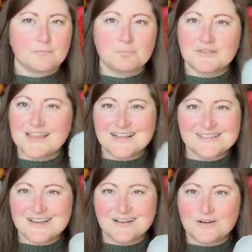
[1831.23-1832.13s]
but that's
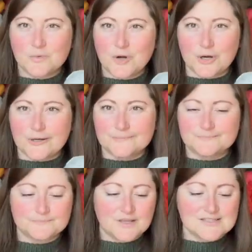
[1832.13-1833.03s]
not going to work
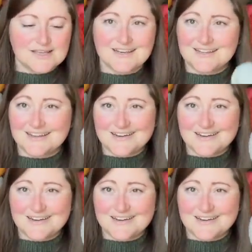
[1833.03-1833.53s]
because I didn't get